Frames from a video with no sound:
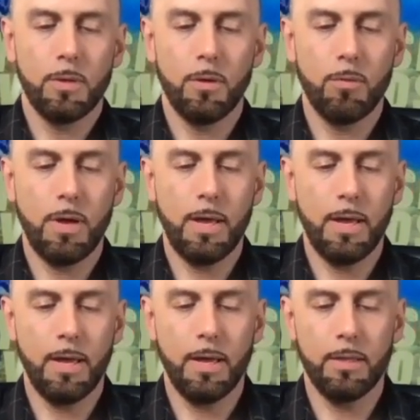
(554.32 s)

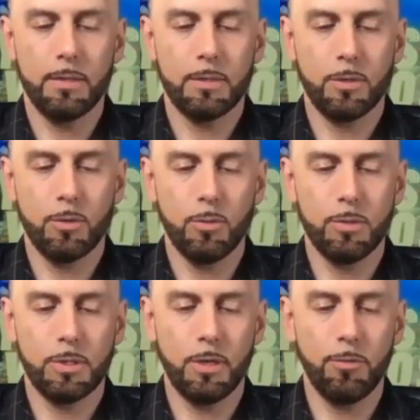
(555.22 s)
right, let's go.
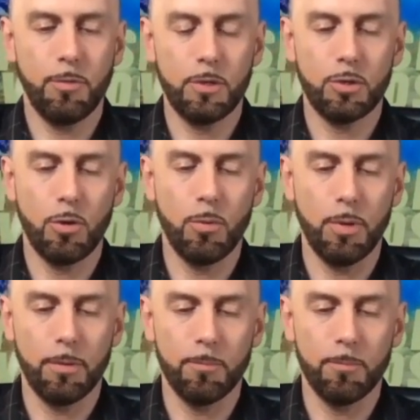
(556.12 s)
Let's get a fish going.